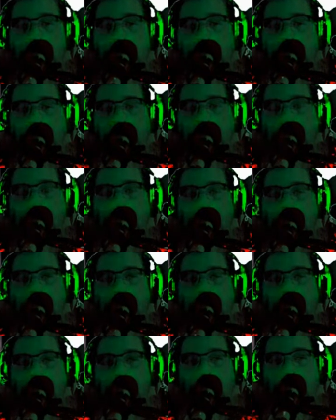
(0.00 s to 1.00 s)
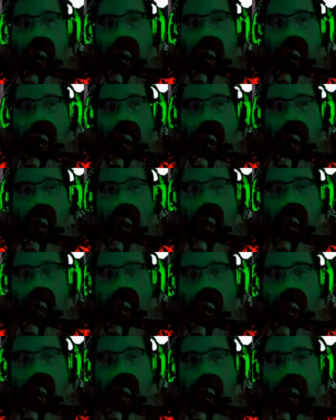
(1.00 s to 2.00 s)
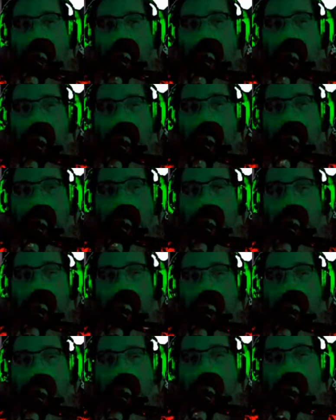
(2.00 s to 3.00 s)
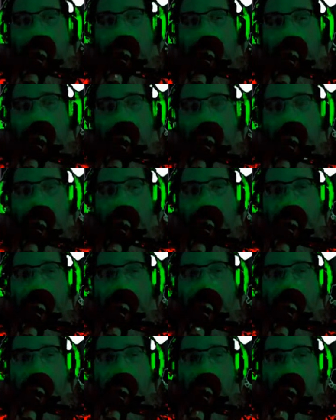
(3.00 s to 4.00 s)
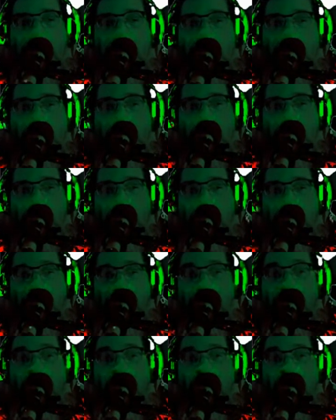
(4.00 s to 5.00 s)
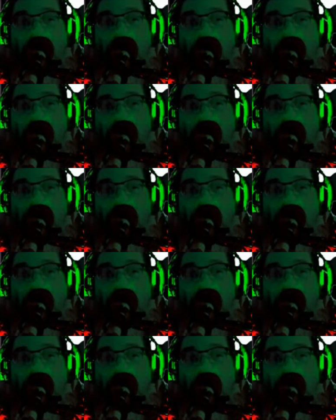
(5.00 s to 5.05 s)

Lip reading: and how the right is beginning to use this now on their